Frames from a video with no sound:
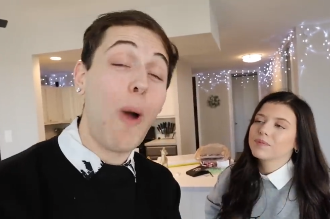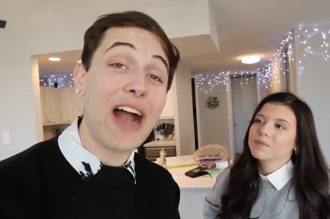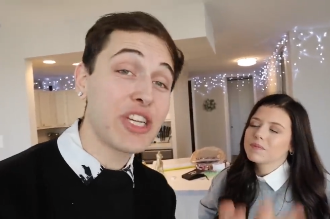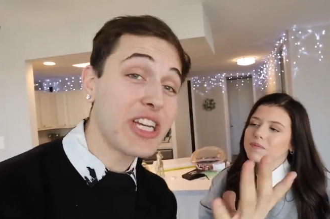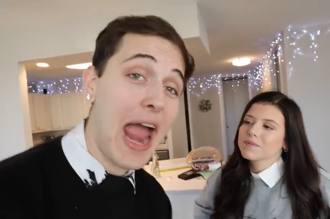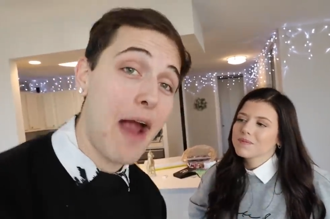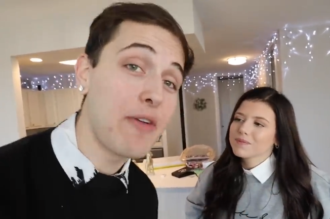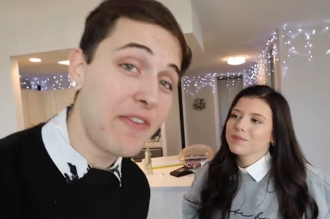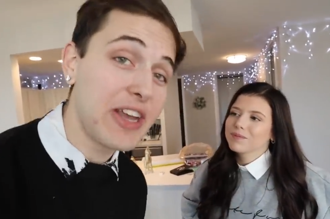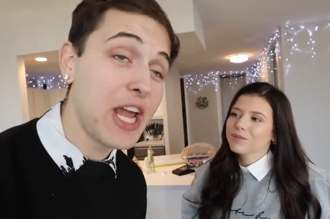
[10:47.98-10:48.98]
Speaker 1: watching
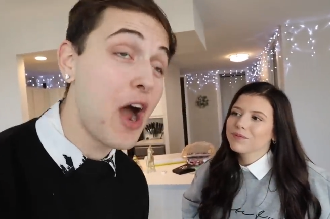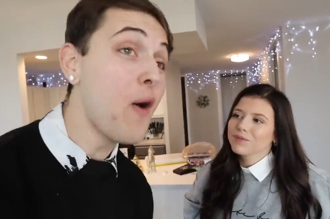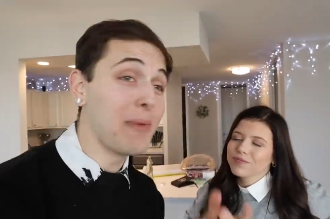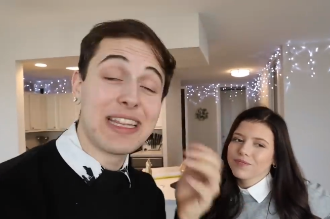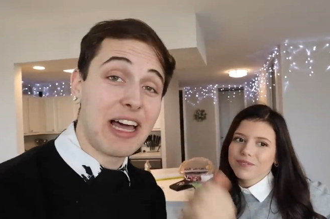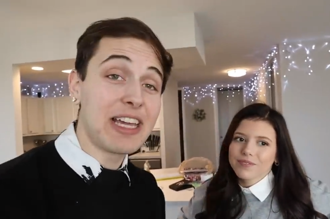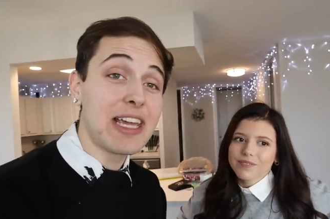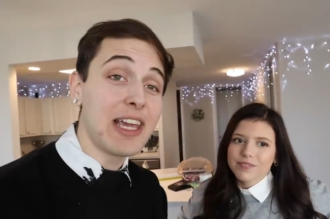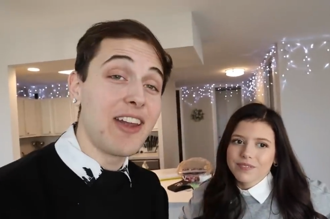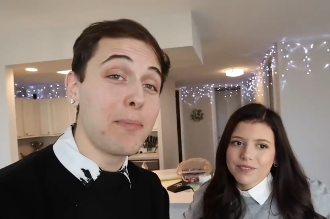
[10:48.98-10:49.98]
every video and
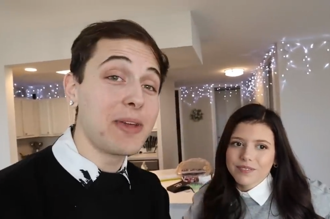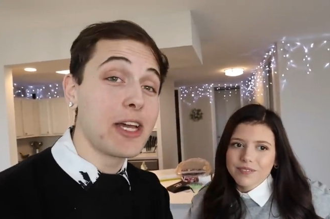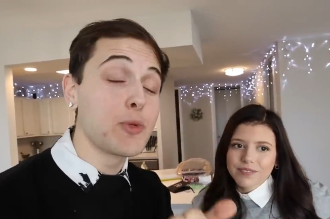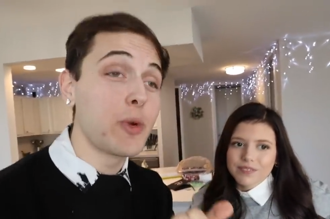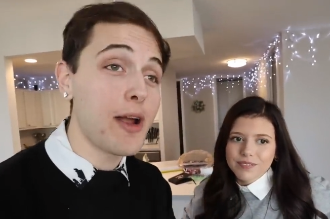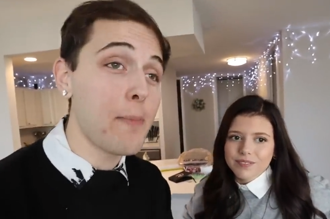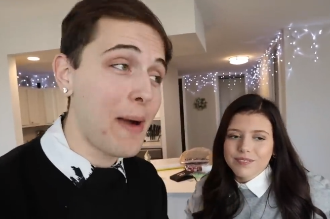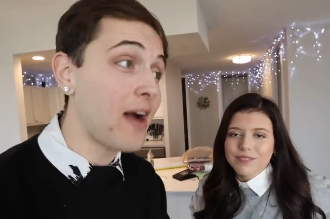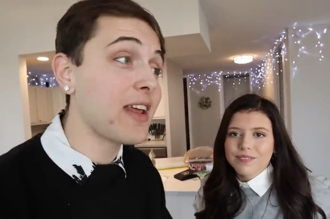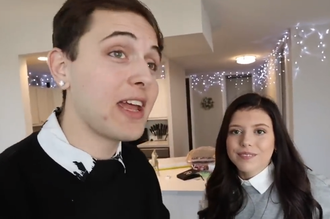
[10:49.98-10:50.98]
liking it up because we're
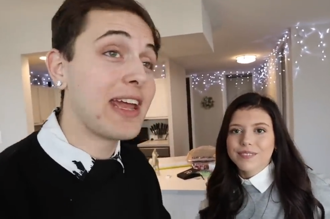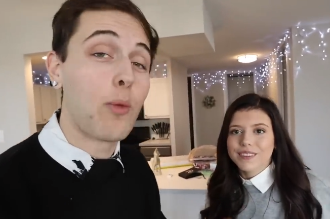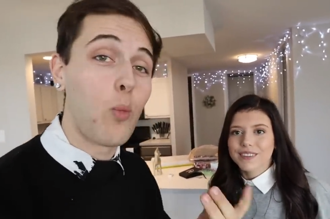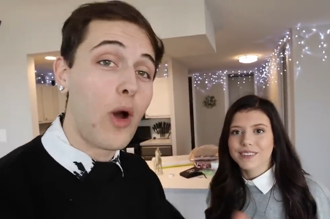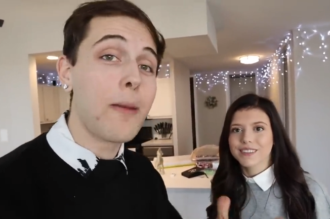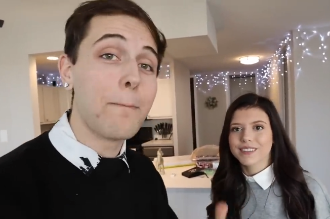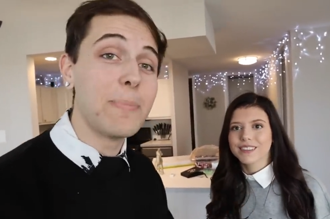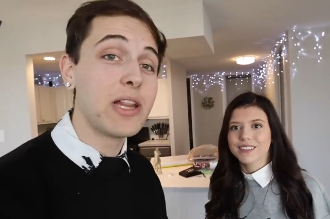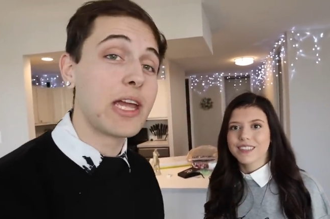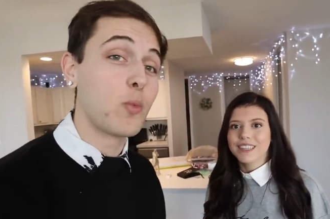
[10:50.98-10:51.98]
about to hit 1
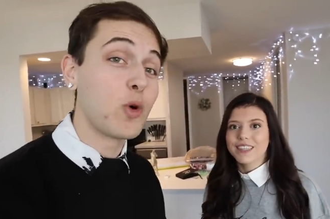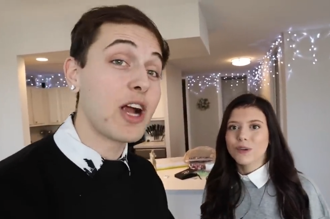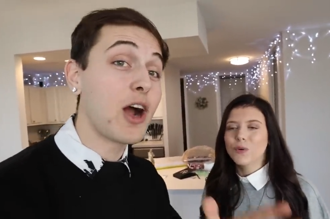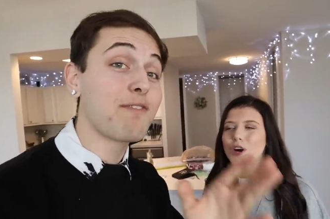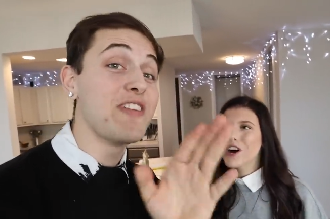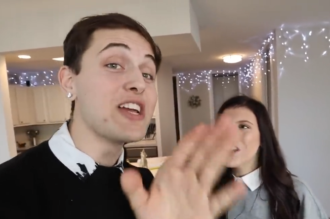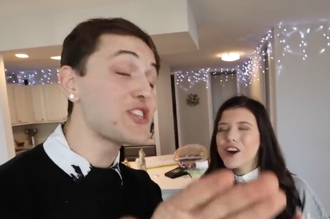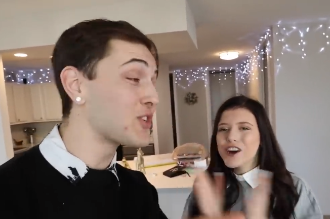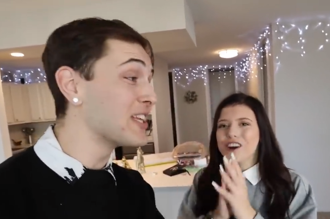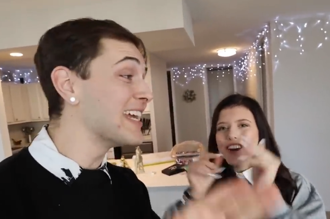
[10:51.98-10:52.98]
million. We're
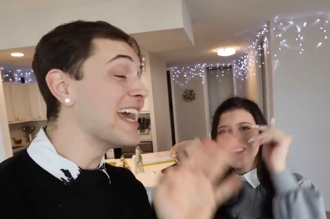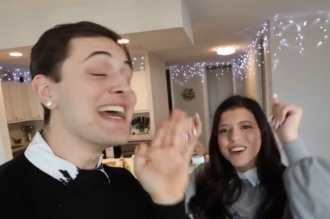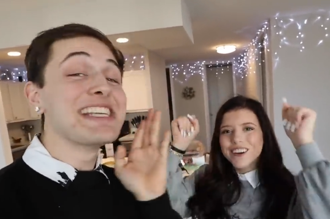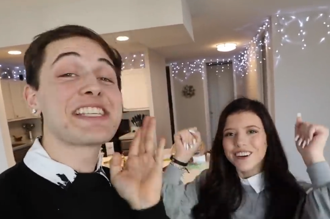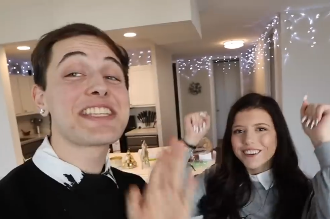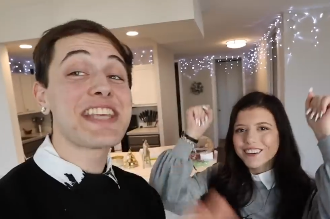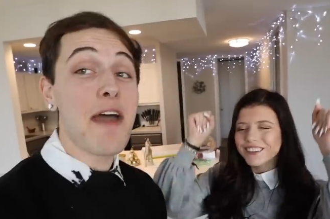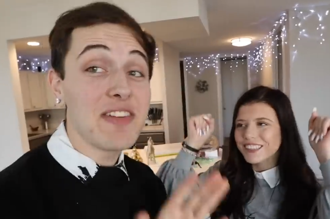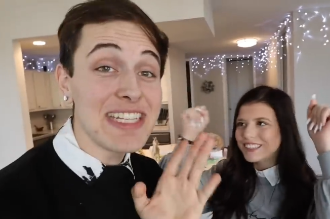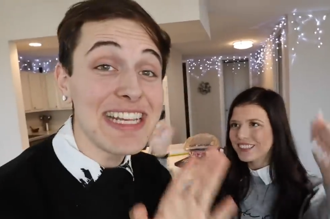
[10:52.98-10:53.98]
officially
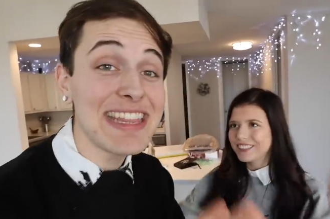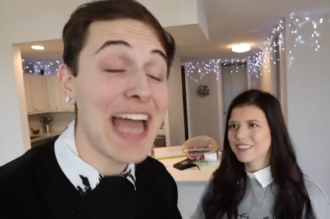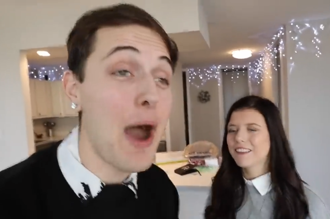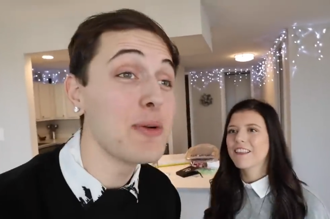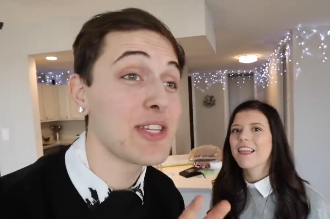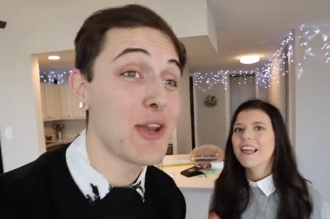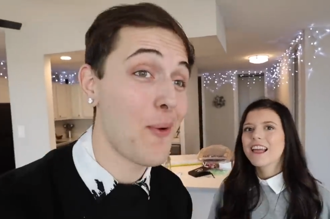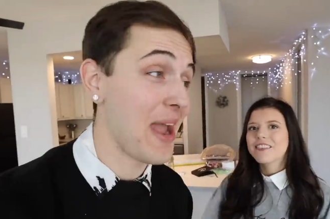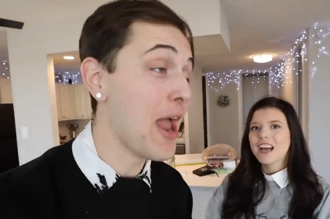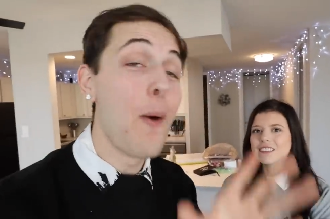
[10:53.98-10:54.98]
70,000
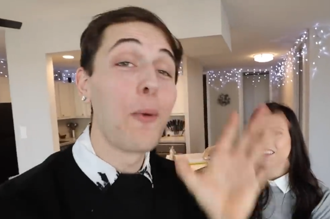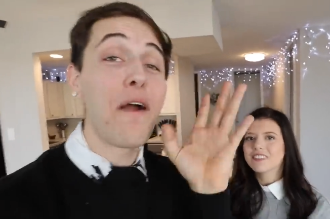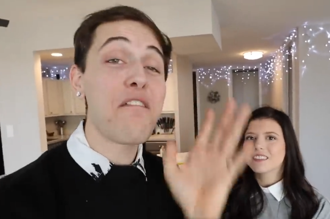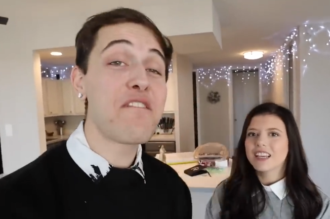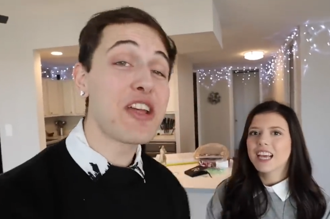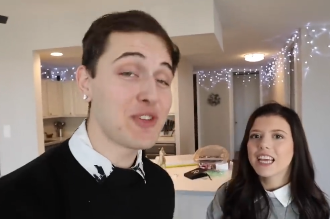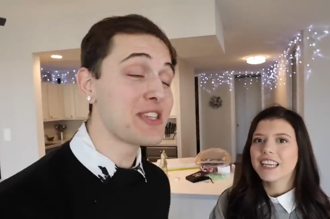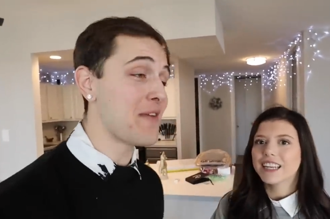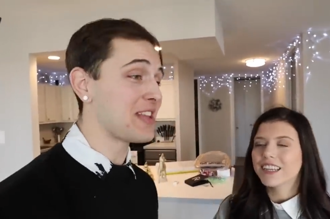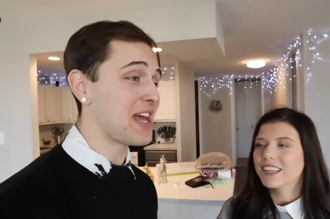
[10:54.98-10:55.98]
away. That's We're insane. officially
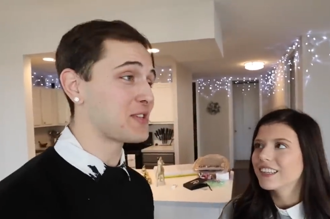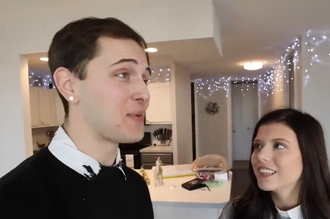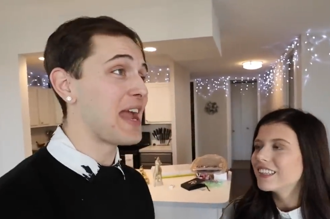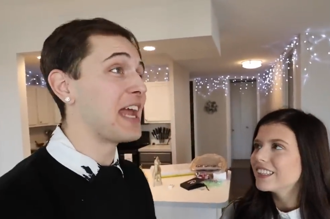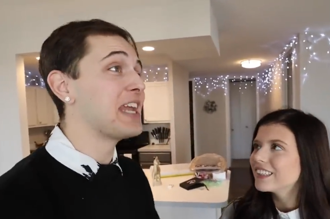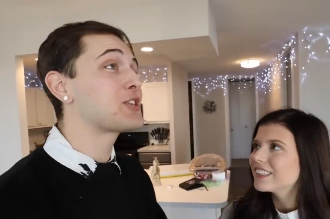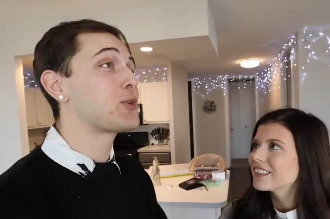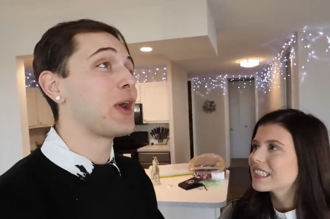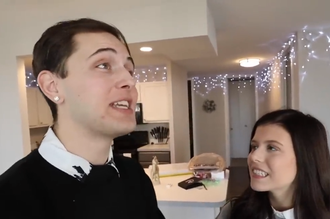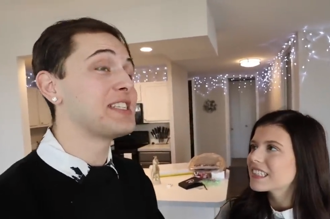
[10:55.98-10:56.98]
70,000 away. It is
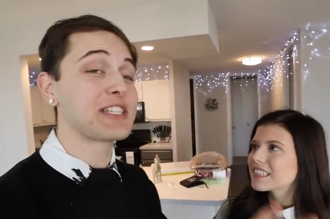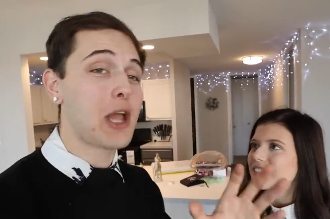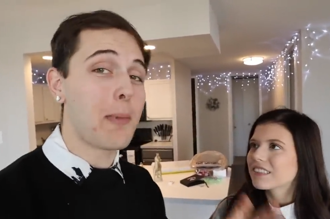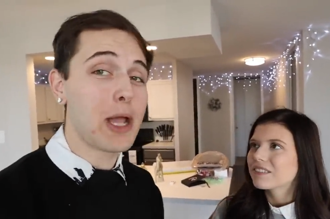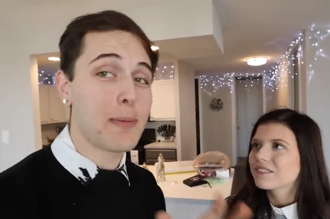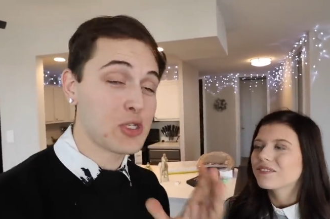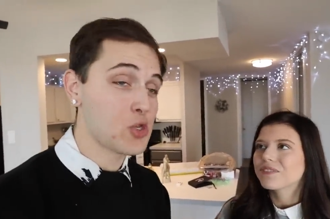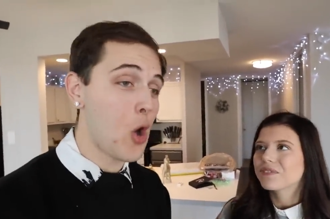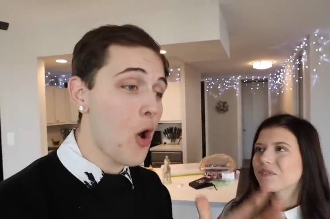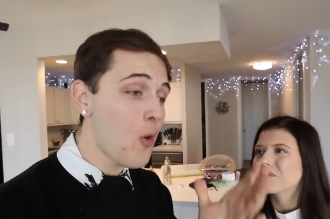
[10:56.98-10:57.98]
crazy. It's coming up
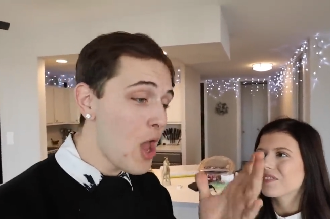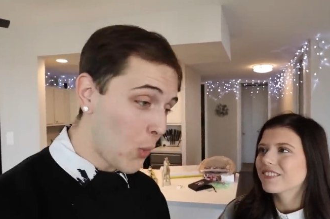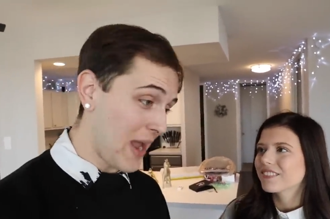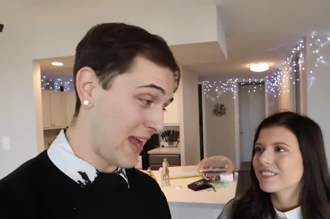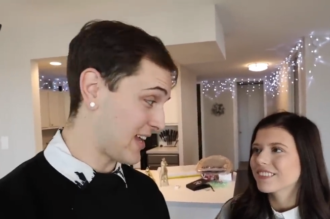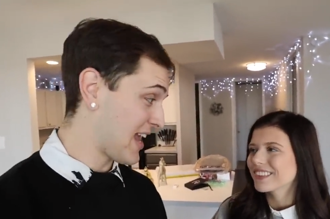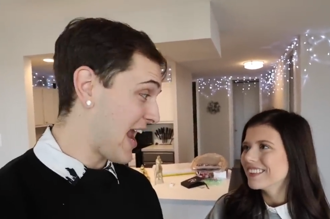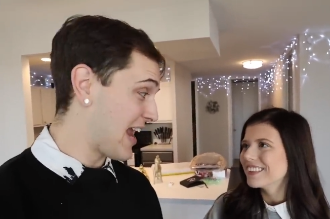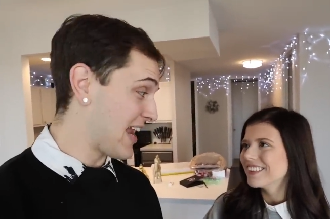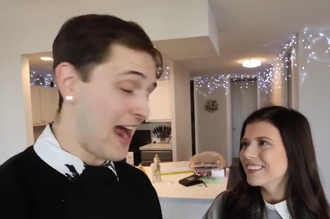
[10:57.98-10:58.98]
so quick.
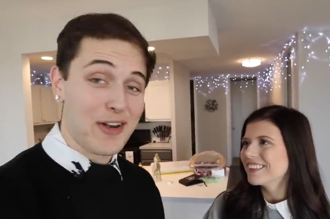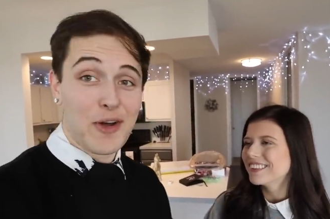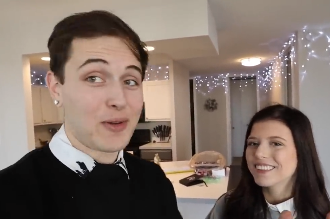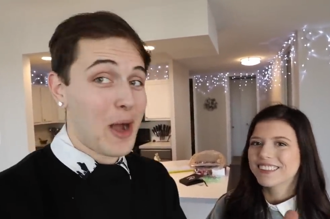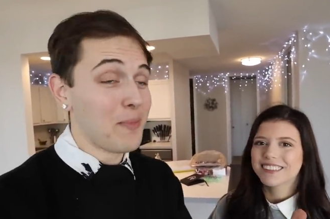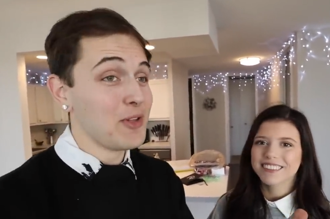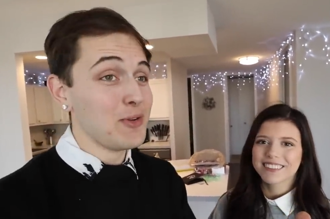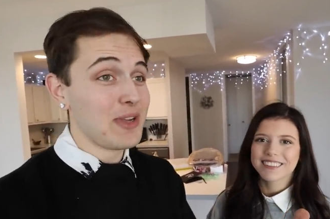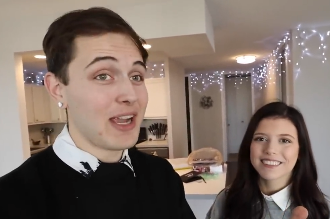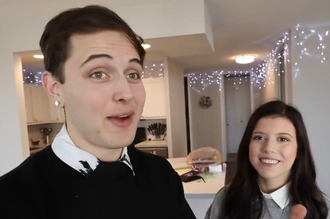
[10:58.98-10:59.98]
And I don't know, come the
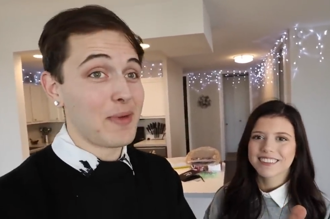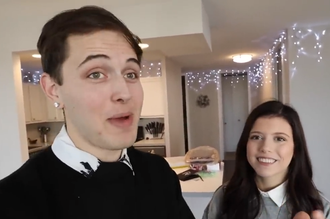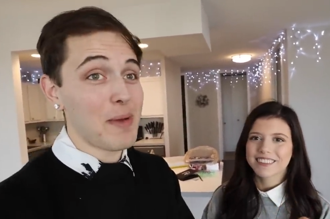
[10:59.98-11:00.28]
new year, we